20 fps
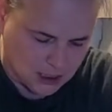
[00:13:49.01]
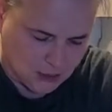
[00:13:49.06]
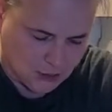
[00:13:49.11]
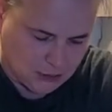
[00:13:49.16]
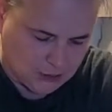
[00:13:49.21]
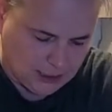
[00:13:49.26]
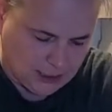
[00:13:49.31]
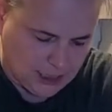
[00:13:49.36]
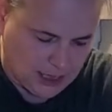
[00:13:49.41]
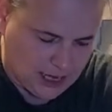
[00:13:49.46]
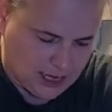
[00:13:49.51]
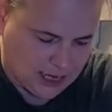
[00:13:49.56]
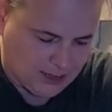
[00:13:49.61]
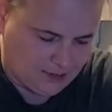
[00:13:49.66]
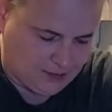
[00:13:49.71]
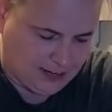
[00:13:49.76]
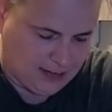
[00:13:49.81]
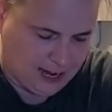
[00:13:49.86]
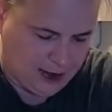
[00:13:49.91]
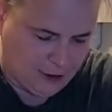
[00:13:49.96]
We
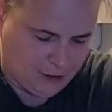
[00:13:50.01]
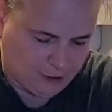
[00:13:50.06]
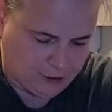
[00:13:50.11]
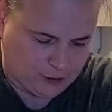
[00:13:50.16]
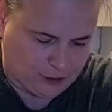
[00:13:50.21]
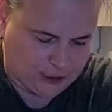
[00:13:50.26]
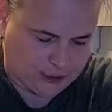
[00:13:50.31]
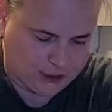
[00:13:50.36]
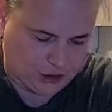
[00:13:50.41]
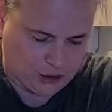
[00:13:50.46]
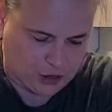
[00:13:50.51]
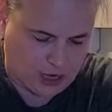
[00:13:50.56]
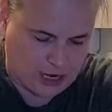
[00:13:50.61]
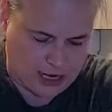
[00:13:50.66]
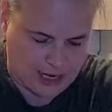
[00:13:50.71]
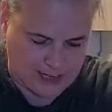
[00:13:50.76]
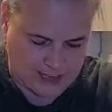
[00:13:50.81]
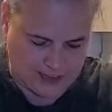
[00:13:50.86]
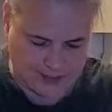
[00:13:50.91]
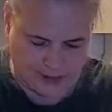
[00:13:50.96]
have now
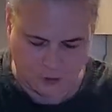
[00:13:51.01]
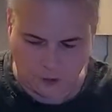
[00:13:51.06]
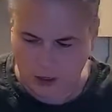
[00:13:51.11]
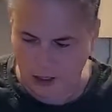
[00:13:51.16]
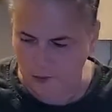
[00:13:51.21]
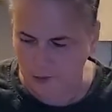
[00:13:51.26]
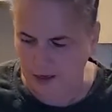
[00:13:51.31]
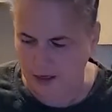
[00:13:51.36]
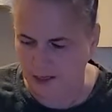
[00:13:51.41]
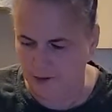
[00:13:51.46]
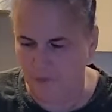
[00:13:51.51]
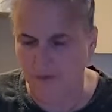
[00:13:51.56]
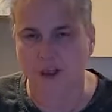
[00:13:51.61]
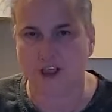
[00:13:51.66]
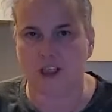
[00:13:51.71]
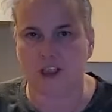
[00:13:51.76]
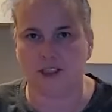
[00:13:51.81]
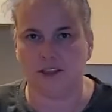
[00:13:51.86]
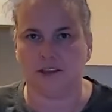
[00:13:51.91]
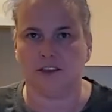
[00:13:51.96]
freeze-dried the watermelon
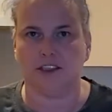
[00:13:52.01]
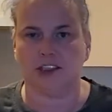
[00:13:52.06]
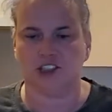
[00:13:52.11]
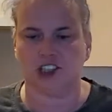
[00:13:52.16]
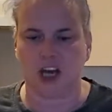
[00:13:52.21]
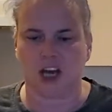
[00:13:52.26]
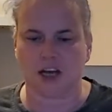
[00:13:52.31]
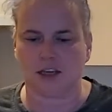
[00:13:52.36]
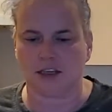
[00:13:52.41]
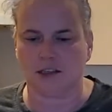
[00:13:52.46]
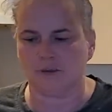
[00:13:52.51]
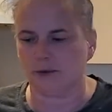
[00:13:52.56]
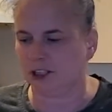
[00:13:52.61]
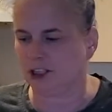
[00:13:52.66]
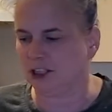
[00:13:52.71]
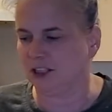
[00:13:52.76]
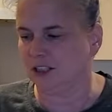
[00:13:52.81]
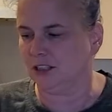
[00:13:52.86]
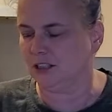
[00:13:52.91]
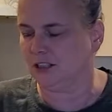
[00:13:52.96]
pudding, the chocolate
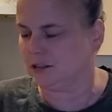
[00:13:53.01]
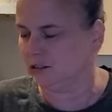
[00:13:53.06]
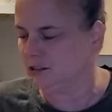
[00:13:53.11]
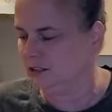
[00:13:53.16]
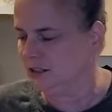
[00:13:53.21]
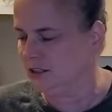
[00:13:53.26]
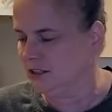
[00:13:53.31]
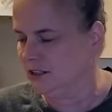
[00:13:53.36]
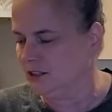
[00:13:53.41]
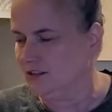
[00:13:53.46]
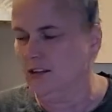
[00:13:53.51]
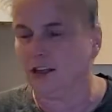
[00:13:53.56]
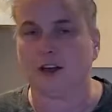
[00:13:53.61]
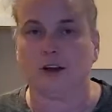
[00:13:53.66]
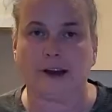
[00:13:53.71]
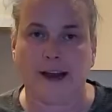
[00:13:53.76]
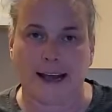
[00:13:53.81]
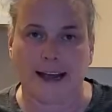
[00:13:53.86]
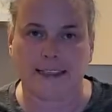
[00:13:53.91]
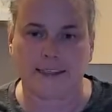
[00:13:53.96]
pudding, the
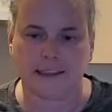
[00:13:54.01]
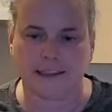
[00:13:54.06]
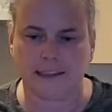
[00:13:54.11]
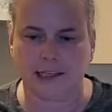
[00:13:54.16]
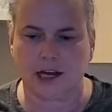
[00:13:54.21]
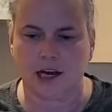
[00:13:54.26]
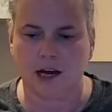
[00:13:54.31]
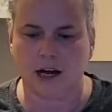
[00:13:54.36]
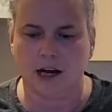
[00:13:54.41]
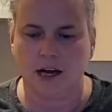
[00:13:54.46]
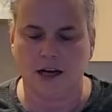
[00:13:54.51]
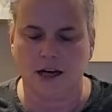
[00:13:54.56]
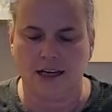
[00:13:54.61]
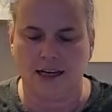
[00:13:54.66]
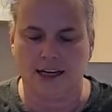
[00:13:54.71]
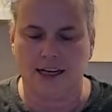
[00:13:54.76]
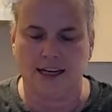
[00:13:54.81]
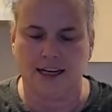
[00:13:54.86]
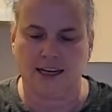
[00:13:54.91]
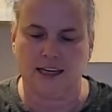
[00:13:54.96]
cracked slaw,
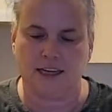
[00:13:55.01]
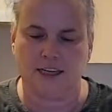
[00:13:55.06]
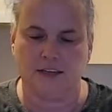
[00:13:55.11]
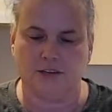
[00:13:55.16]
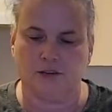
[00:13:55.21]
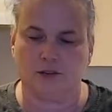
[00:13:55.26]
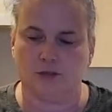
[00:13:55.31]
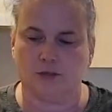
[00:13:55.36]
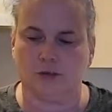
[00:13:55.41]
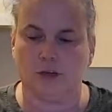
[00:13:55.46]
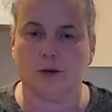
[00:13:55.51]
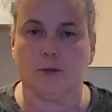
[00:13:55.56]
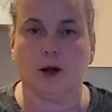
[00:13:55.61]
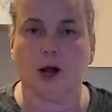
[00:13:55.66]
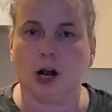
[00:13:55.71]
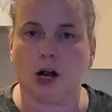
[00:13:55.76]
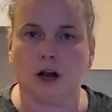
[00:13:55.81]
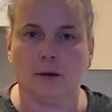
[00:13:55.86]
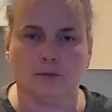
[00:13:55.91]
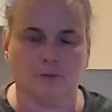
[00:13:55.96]
and
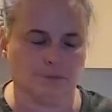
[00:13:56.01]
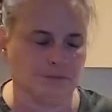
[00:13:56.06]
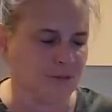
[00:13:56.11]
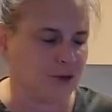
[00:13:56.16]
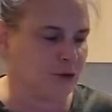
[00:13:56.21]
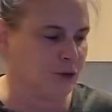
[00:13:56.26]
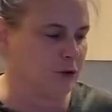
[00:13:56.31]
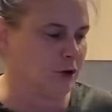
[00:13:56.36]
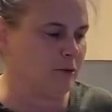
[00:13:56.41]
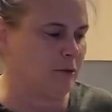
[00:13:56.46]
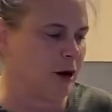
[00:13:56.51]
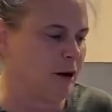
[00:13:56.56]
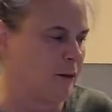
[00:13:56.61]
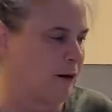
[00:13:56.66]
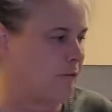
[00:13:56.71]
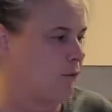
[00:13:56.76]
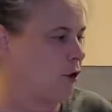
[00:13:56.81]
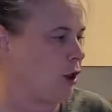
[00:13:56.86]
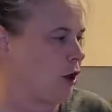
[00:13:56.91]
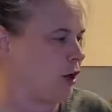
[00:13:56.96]
rhubarb. The rhubarb
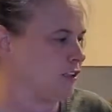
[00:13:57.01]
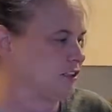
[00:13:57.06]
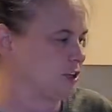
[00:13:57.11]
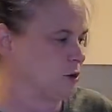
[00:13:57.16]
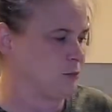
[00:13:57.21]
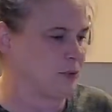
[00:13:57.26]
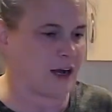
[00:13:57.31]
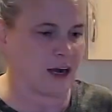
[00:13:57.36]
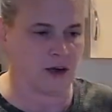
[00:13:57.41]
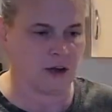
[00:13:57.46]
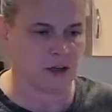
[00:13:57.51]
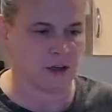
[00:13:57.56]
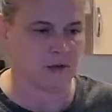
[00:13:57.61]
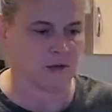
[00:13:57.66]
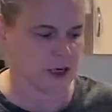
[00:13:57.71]
I will also powder.